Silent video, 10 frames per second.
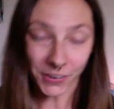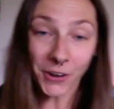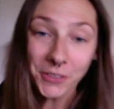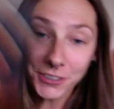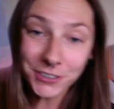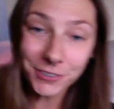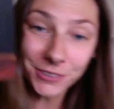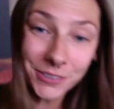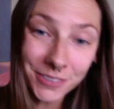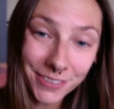All the
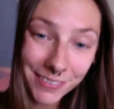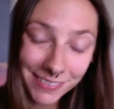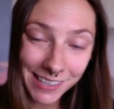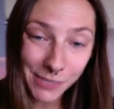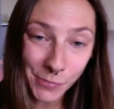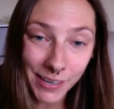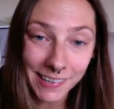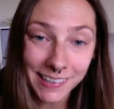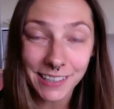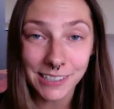truth that's
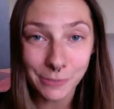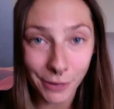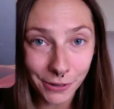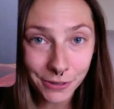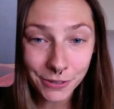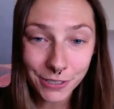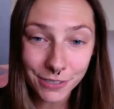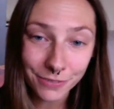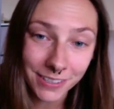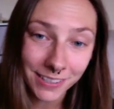been
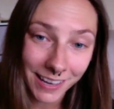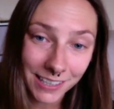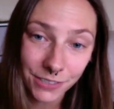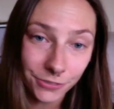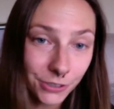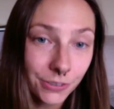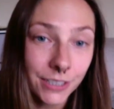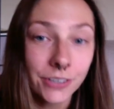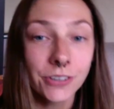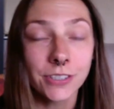exposed for the last few
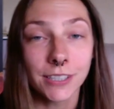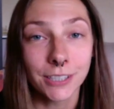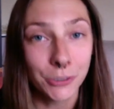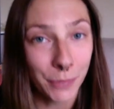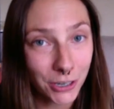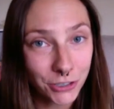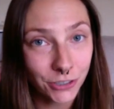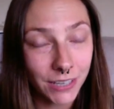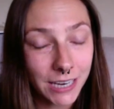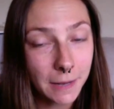years,
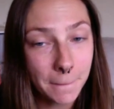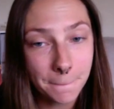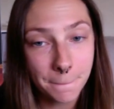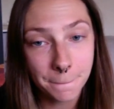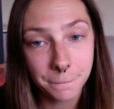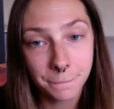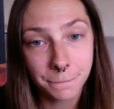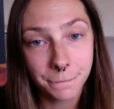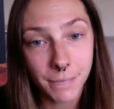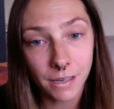especially,
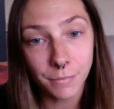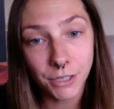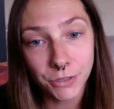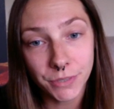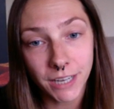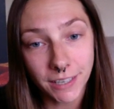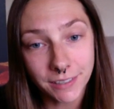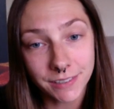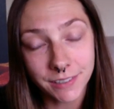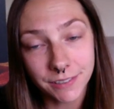coming to an
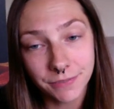end.